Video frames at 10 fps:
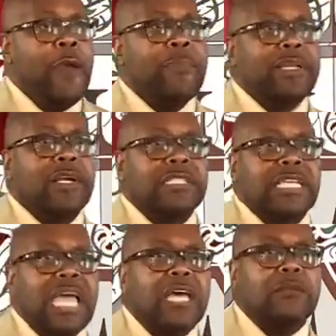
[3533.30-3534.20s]
Because a
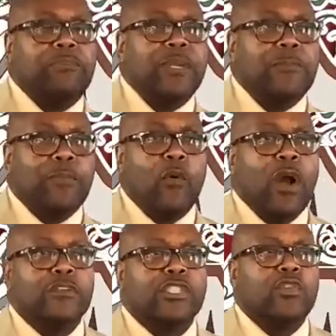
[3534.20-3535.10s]
lot of people
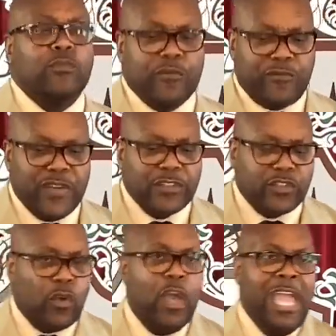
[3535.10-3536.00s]
are
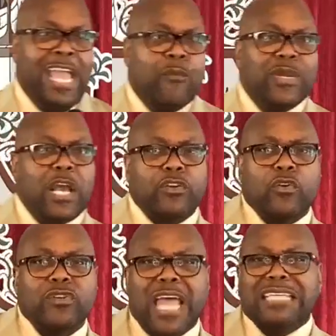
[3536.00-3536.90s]
superficial and we got
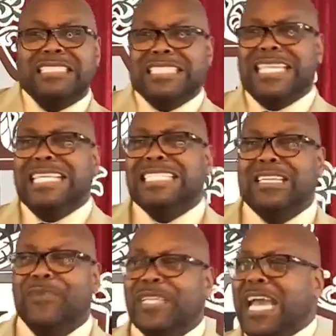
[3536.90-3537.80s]
on nice things
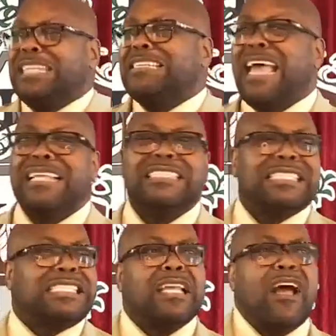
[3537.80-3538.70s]
and we got nice
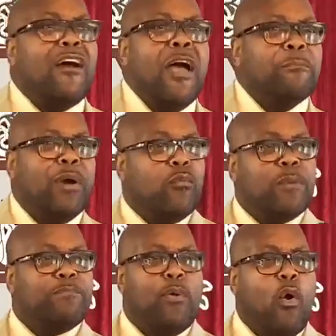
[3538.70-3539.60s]
stuff, but we
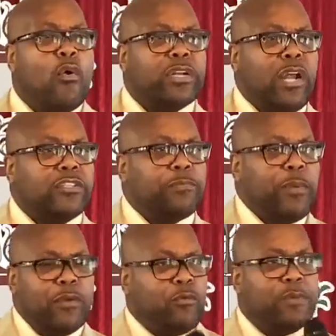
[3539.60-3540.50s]
pour in our
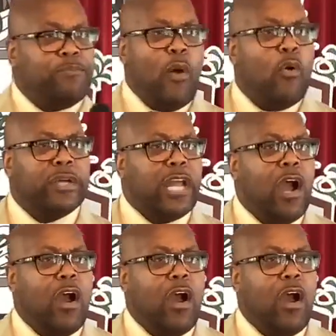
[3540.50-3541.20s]
spirit, we pour in our